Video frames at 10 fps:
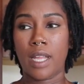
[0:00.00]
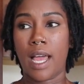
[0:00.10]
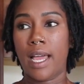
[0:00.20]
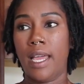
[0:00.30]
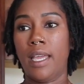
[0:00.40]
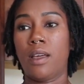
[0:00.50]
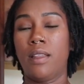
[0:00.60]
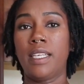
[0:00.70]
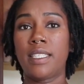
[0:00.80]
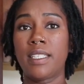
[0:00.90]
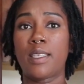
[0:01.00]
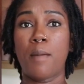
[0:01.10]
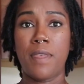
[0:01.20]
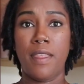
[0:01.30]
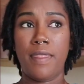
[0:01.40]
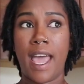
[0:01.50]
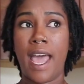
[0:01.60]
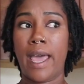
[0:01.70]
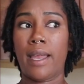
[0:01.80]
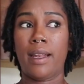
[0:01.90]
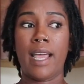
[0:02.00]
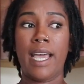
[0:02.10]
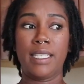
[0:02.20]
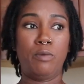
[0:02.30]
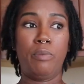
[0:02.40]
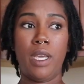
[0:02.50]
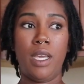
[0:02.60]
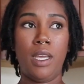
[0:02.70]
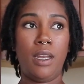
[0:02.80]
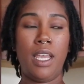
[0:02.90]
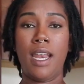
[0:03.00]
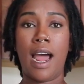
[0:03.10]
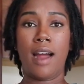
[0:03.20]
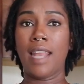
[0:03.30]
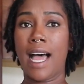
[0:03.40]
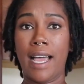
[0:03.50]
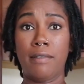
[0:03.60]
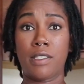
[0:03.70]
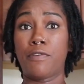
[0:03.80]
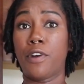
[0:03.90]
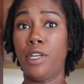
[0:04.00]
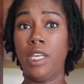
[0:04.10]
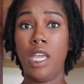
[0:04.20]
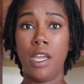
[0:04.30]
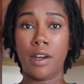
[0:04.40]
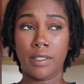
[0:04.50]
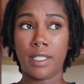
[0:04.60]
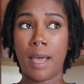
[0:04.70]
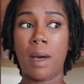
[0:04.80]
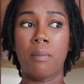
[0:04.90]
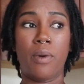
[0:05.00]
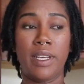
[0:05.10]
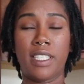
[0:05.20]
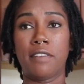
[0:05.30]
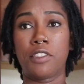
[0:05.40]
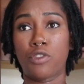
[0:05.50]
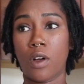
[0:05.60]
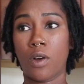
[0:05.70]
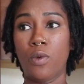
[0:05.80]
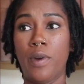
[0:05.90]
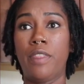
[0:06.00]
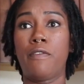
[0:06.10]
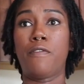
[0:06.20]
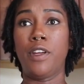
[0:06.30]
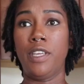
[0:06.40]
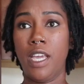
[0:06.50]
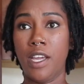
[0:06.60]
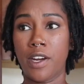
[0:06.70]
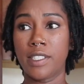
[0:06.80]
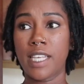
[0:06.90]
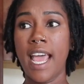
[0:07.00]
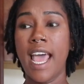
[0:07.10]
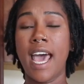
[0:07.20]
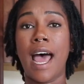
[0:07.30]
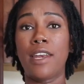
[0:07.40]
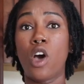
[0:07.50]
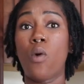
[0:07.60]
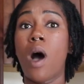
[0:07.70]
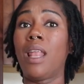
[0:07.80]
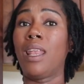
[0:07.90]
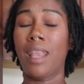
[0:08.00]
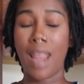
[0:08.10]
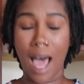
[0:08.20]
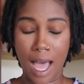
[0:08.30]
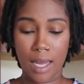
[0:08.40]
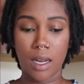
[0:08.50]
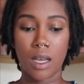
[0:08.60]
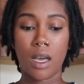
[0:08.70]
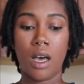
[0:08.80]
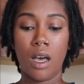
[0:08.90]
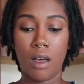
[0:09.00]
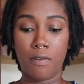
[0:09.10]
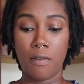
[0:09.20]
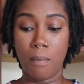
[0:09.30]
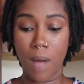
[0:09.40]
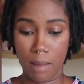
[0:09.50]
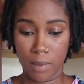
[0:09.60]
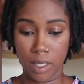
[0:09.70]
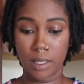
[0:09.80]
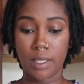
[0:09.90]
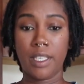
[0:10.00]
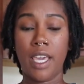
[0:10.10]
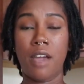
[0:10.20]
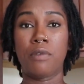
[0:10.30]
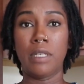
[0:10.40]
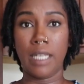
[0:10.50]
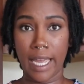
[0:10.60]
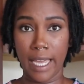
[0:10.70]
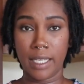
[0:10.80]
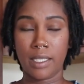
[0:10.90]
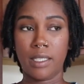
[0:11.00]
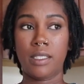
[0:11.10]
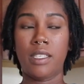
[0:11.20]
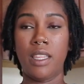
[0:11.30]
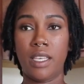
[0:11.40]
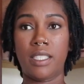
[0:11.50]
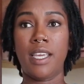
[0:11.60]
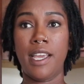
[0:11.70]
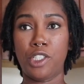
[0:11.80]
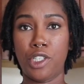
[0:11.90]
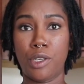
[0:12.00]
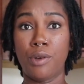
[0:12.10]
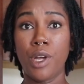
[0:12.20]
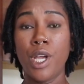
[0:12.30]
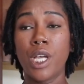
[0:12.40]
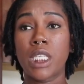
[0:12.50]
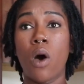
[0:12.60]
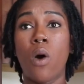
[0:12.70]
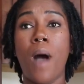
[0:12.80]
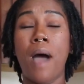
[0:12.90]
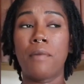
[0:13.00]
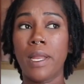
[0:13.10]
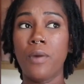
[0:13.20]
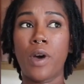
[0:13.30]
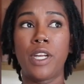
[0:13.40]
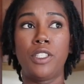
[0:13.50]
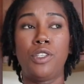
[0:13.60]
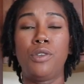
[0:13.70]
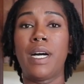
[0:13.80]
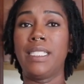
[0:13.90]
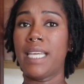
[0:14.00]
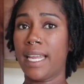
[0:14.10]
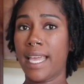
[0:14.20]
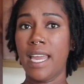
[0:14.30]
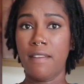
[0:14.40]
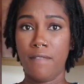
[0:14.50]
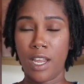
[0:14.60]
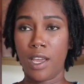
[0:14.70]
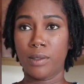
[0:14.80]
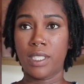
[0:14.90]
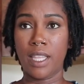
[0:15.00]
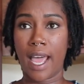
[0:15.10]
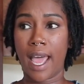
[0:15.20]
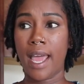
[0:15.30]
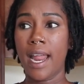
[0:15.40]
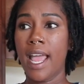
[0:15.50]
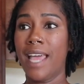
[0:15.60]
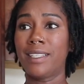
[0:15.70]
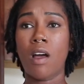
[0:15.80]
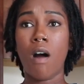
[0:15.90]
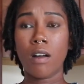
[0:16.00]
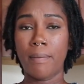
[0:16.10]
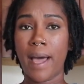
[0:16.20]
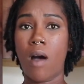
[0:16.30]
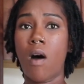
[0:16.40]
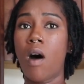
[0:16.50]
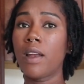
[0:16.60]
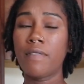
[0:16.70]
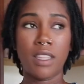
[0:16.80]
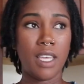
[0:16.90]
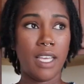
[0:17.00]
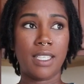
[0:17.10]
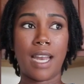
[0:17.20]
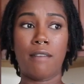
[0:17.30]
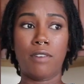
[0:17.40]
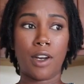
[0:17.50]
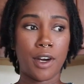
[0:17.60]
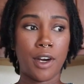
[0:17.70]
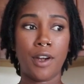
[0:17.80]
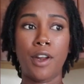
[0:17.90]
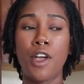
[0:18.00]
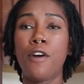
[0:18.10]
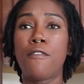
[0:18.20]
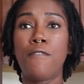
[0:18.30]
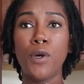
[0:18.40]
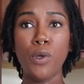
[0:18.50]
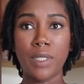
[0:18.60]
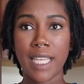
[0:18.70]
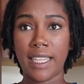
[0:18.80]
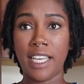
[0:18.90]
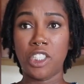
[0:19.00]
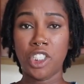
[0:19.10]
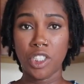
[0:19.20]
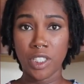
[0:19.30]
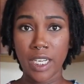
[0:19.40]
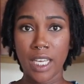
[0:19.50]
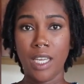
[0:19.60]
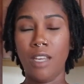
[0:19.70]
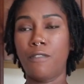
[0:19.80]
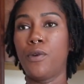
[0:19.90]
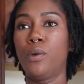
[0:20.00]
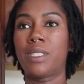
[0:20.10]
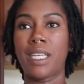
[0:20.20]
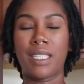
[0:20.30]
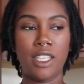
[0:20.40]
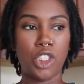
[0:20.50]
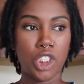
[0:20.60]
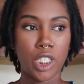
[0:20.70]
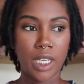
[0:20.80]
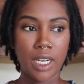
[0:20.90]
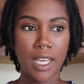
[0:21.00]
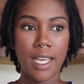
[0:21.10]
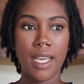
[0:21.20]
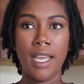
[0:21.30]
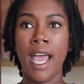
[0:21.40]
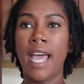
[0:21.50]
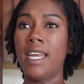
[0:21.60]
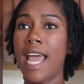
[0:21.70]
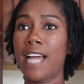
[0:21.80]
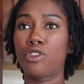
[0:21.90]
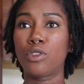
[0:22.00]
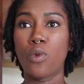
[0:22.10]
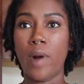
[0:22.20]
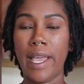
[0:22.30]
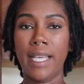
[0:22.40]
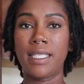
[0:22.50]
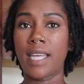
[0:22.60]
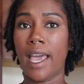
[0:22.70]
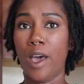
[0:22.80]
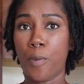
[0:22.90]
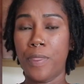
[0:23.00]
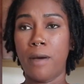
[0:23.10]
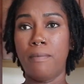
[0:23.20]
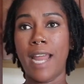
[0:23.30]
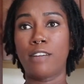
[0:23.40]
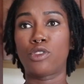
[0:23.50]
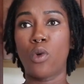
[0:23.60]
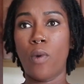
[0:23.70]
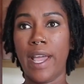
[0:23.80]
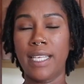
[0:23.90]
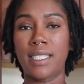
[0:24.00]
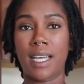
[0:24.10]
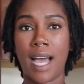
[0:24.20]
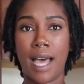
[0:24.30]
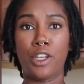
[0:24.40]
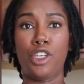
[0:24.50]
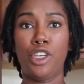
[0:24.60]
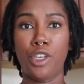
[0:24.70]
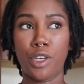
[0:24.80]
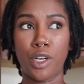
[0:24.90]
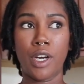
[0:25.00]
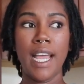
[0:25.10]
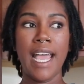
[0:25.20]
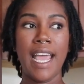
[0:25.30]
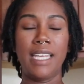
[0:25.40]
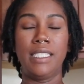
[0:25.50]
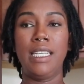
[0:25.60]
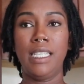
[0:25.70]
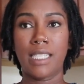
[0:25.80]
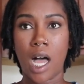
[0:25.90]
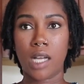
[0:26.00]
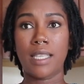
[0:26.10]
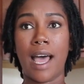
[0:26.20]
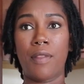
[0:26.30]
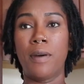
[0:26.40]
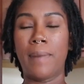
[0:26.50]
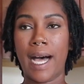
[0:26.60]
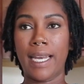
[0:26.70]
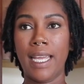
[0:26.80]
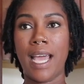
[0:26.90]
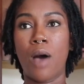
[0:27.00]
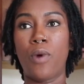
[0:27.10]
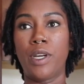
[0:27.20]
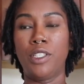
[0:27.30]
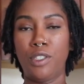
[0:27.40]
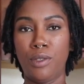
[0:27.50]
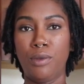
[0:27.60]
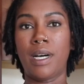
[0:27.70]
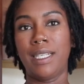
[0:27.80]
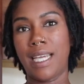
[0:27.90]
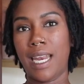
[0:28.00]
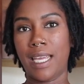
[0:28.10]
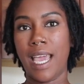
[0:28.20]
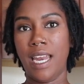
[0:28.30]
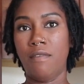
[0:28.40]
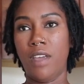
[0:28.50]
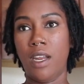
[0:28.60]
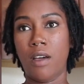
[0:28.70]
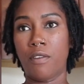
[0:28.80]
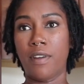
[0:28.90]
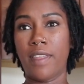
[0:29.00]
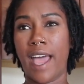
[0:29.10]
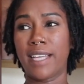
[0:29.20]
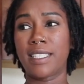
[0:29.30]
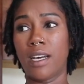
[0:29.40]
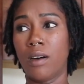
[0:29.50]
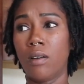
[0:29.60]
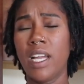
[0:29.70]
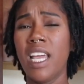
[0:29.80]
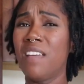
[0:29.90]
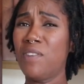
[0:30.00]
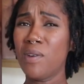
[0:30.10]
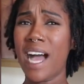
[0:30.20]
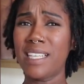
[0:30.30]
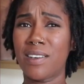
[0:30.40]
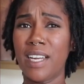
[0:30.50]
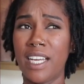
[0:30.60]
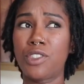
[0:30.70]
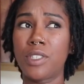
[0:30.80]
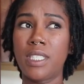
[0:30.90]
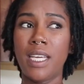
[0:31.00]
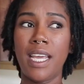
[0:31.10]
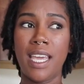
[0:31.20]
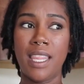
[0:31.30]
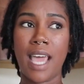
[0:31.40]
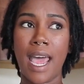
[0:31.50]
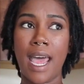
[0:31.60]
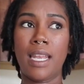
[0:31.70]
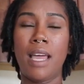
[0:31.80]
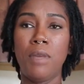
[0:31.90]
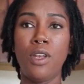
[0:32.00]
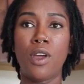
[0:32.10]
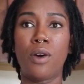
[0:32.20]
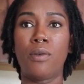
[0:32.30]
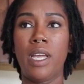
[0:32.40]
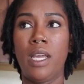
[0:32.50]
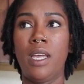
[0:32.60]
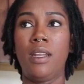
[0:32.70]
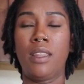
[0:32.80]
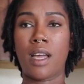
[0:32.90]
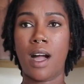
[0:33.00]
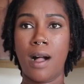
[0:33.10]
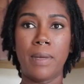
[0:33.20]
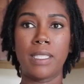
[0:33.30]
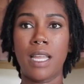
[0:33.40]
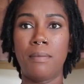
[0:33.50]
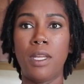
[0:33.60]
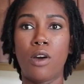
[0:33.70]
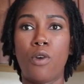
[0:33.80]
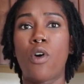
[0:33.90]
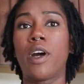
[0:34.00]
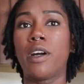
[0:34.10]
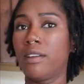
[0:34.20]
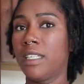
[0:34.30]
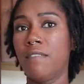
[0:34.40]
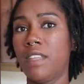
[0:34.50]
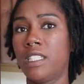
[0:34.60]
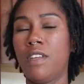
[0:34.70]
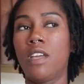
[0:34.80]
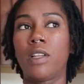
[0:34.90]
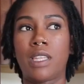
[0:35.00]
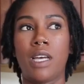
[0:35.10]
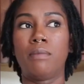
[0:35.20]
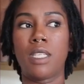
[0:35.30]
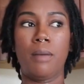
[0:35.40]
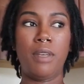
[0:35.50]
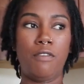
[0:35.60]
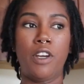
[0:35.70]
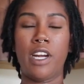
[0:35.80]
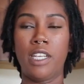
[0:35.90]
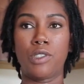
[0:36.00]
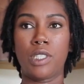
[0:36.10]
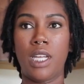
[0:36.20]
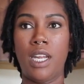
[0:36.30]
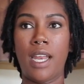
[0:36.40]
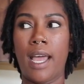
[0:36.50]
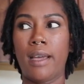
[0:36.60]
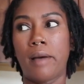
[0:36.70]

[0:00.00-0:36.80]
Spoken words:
Like, this is something that has been in our lives for years, that my boys have struggled with for years. And I know a lot of mamas can relate to this issue. So I really want to do a dedicated video to that and talk about all of the things that I've learned, foods that they should eat, foods that they shouldn't eat, natural ways to help them, natural ways to kind of cure and detox out the body. I want to do a dedicated video for that. So if you guys are interested in that, let me know in the comments. Let me know, or give this video a thumbs up if you're interested in that.